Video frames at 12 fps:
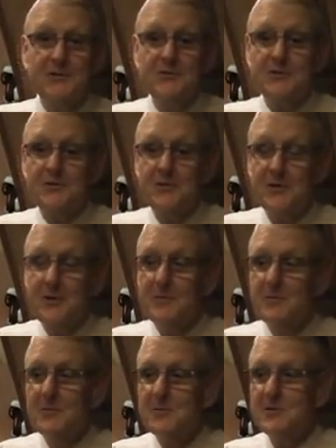true story
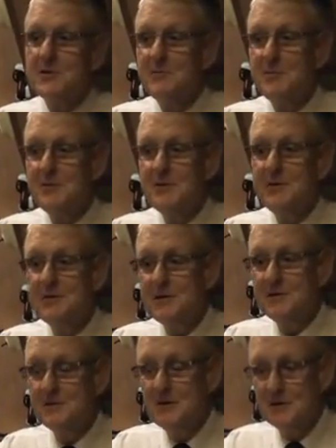on board submarines.
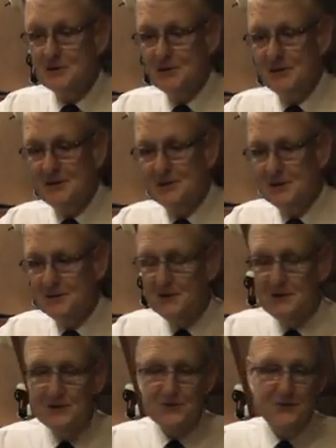There was lots of little
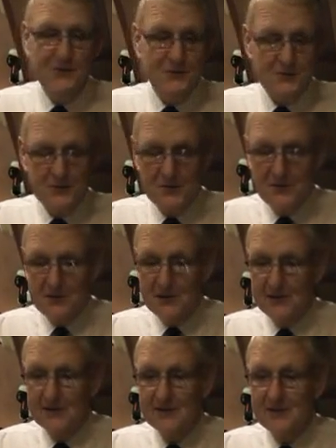ditties and lots of funny
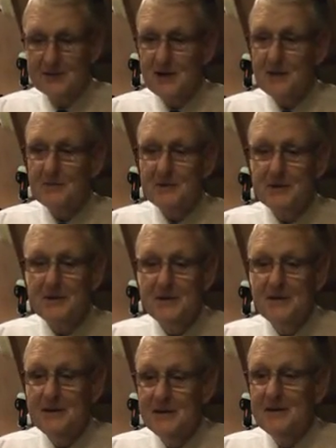little things happening,
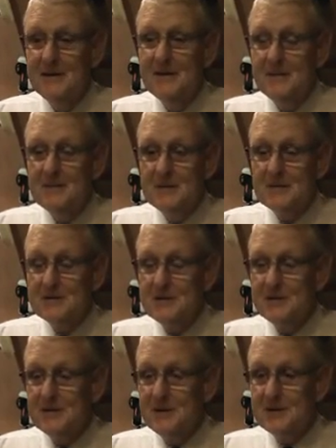but
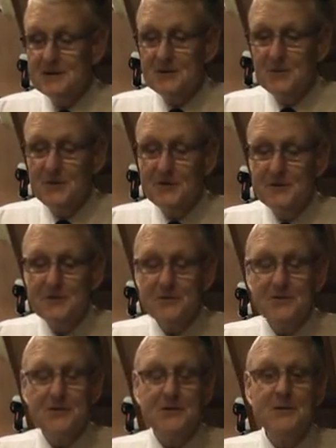that's the one
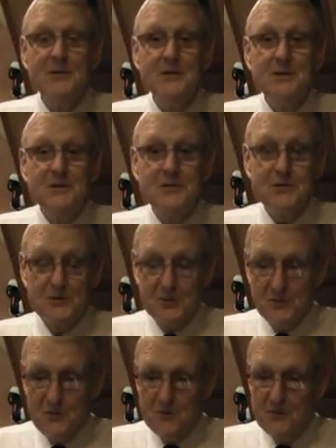that
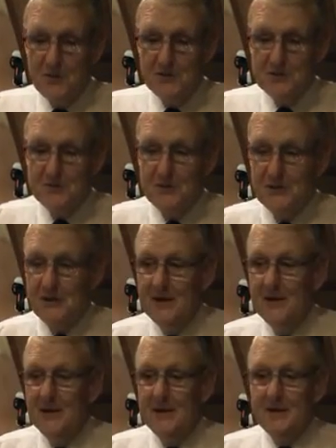sort of reminds me.
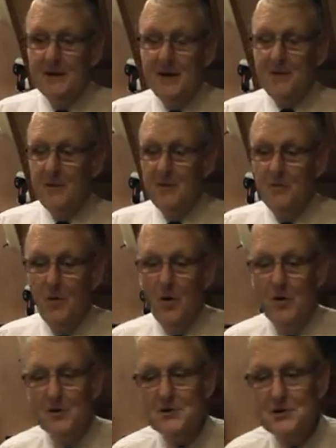The other one
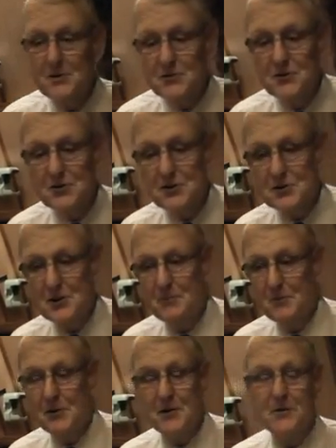was, I was on a
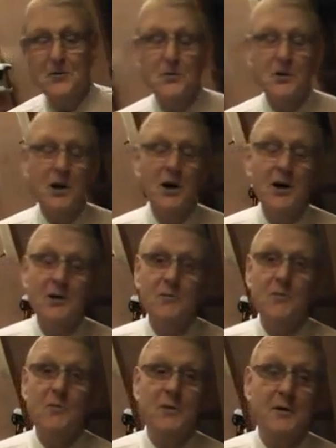submarine called
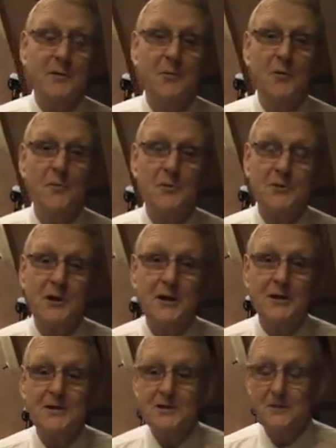Narwhal, one of the Porpoise
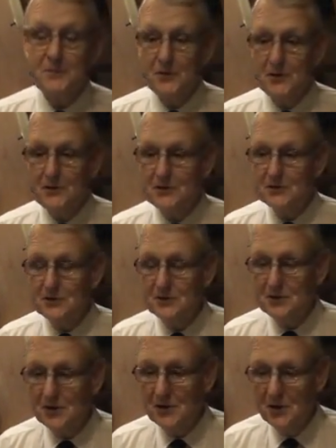class submarines,
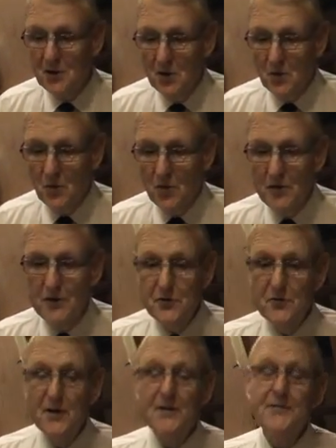and we're in
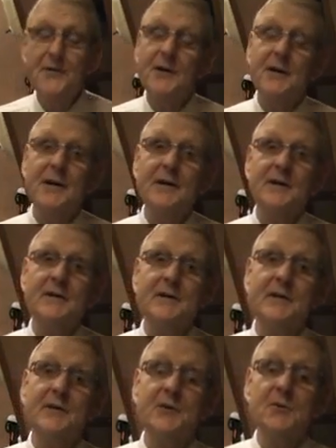New London,
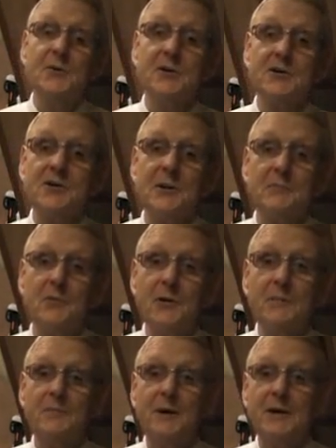Connecticut, in the Northwest
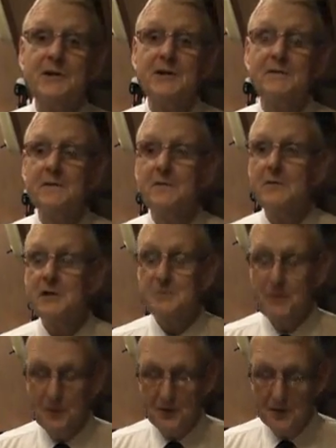Submarine Base, having a
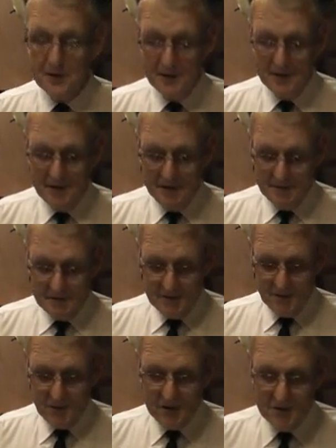rest period.
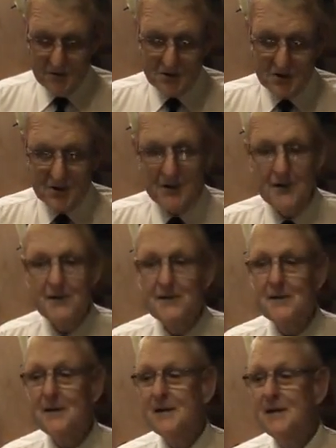And we go to sea,
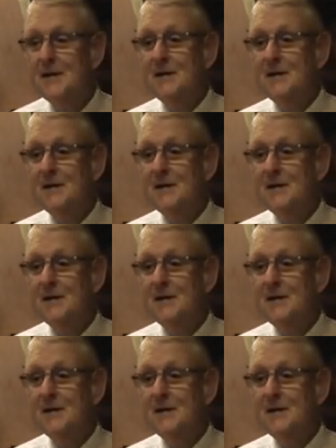and the